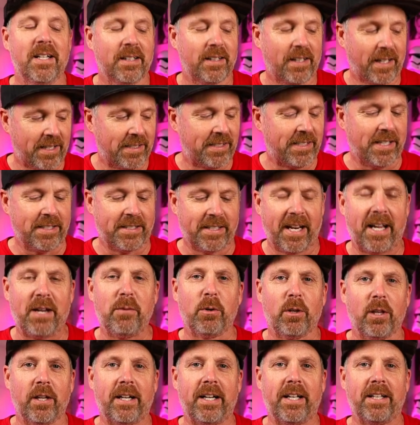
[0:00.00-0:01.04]
Like I said, today
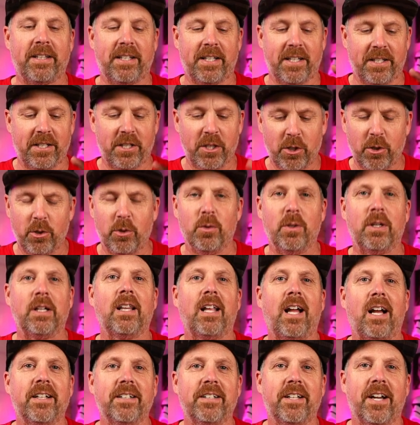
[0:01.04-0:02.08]
we're looking at the new
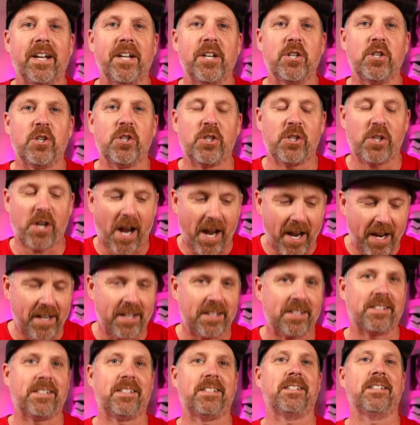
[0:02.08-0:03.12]
Klondike
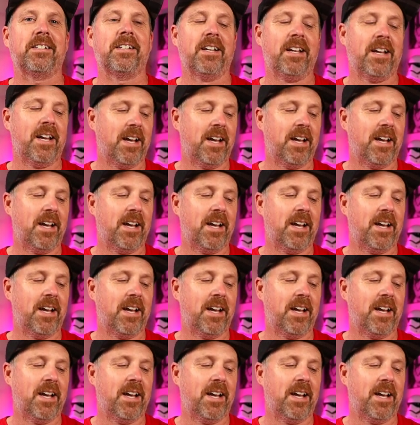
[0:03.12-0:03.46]
Shakes.